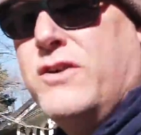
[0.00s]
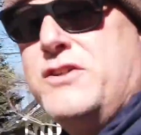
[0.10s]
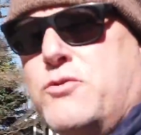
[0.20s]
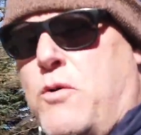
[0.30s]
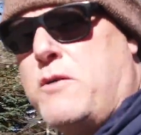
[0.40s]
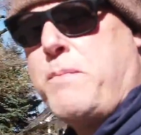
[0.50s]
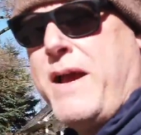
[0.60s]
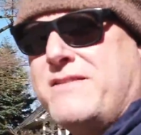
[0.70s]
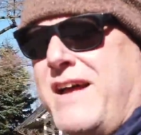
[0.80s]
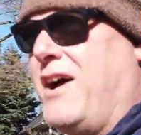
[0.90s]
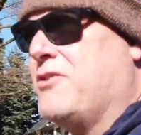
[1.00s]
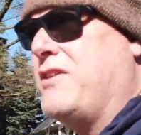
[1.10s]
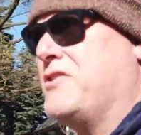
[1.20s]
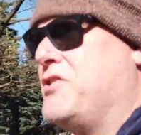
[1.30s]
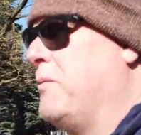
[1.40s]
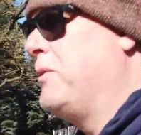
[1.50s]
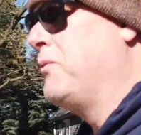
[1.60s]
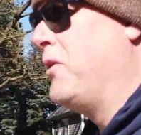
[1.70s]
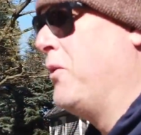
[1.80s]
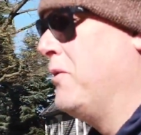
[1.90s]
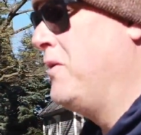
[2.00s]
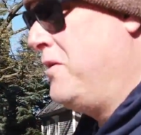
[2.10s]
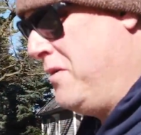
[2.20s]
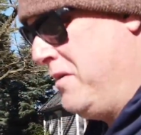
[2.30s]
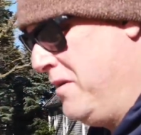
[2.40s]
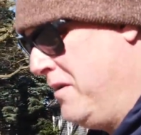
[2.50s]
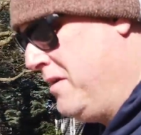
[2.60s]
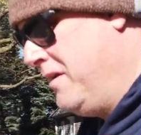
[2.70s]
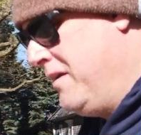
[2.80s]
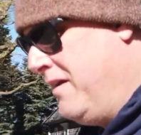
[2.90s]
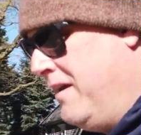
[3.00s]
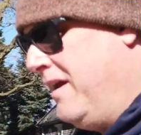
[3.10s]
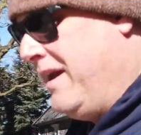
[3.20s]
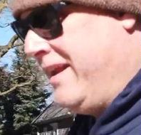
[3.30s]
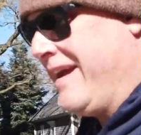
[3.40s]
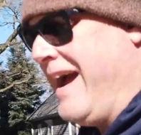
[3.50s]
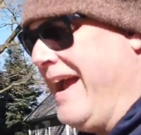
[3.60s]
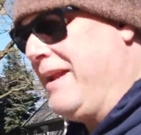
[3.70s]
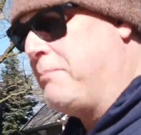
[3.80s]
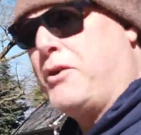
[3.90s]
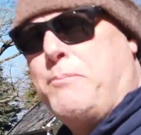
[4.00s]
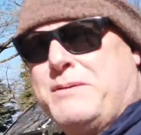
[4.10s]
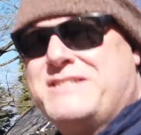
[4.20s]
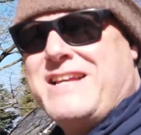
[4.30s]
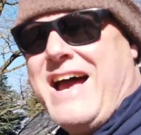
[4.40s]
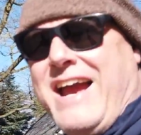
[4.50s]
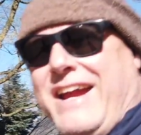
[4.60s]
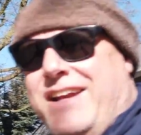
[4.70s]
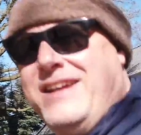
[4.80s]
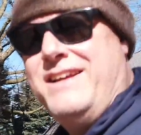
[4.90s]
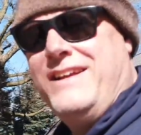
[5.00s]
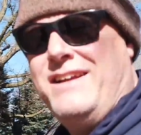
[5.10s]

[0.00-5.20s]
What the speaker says: So I just walked past the house on Shelby Road, and the guy had to put up a sign